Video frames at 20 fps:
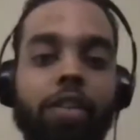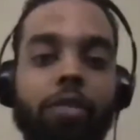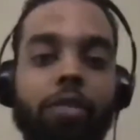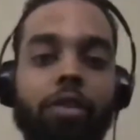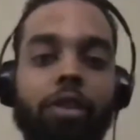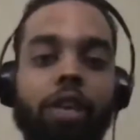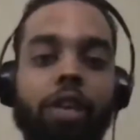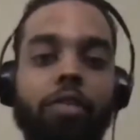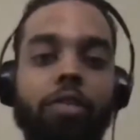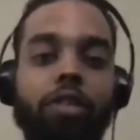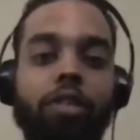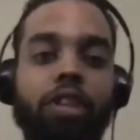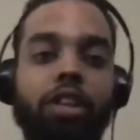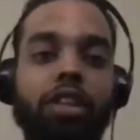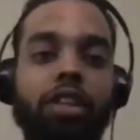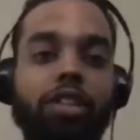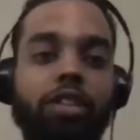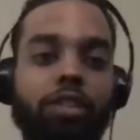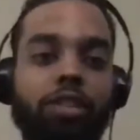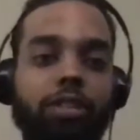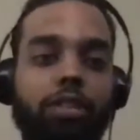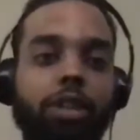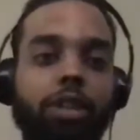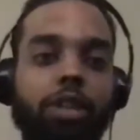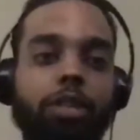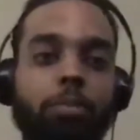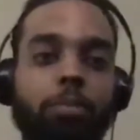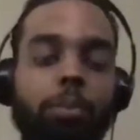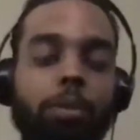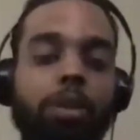Everything is
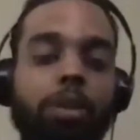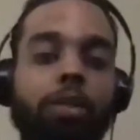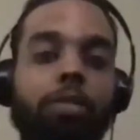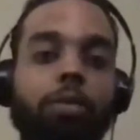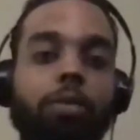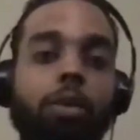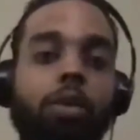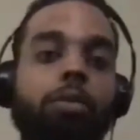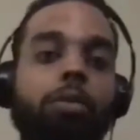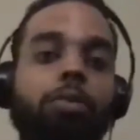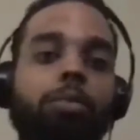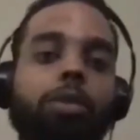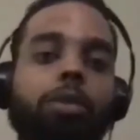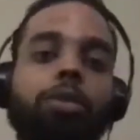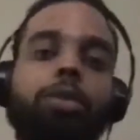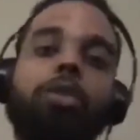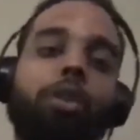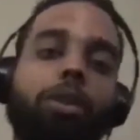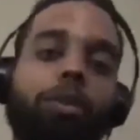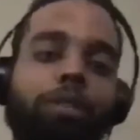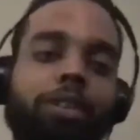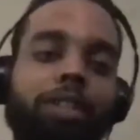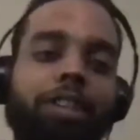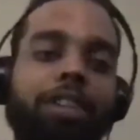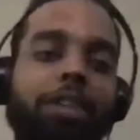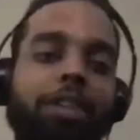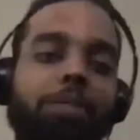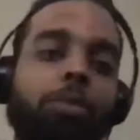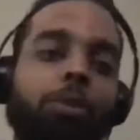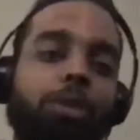put. Well, you know,
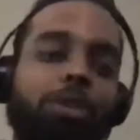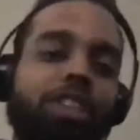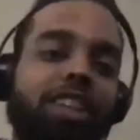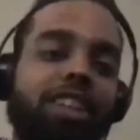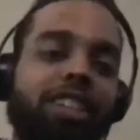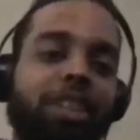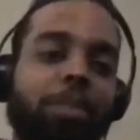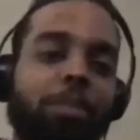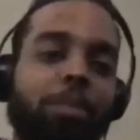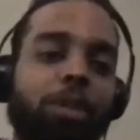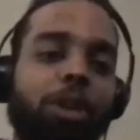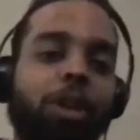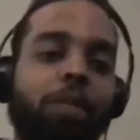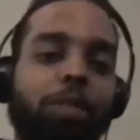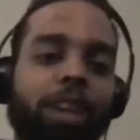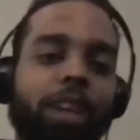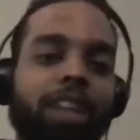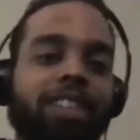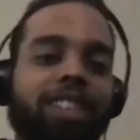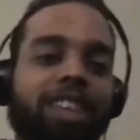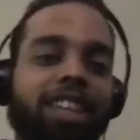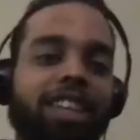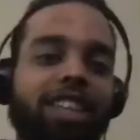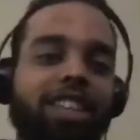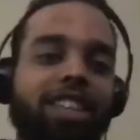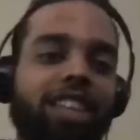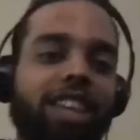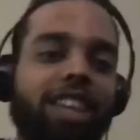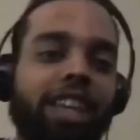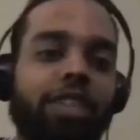he looks like he's going to be gone, but let's say he
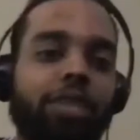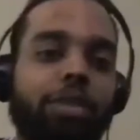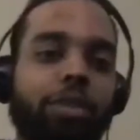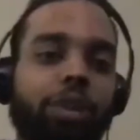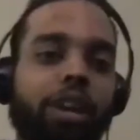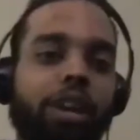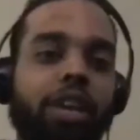stays, right?